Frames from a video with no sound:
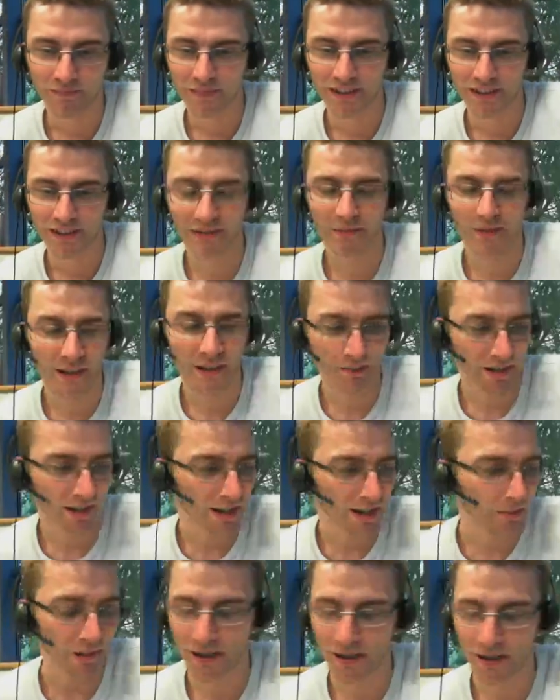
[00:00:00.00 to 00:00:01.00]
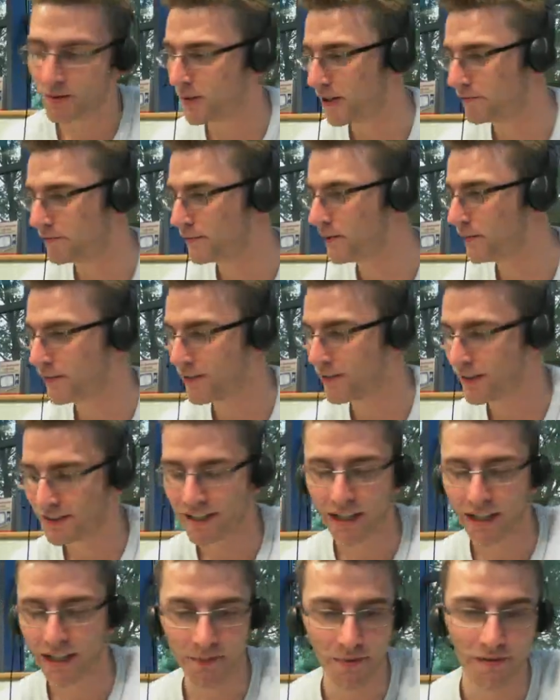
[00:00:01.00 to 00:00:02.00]
sometimes I can be quite ruthless
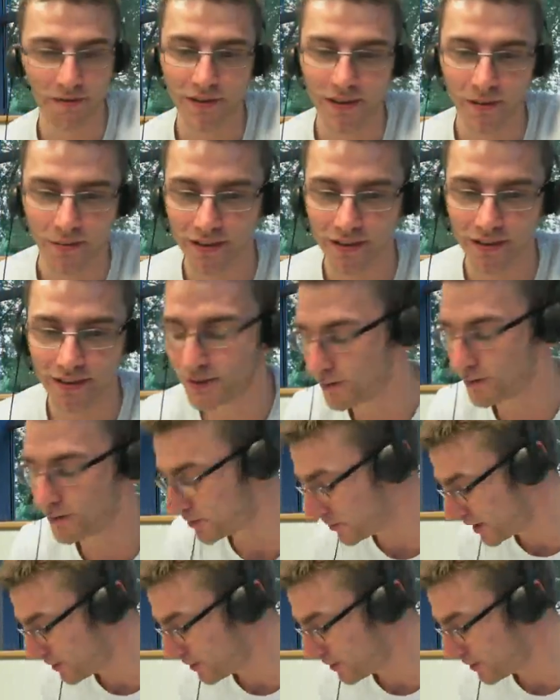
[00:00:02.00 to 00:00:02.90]
in game if someone steals my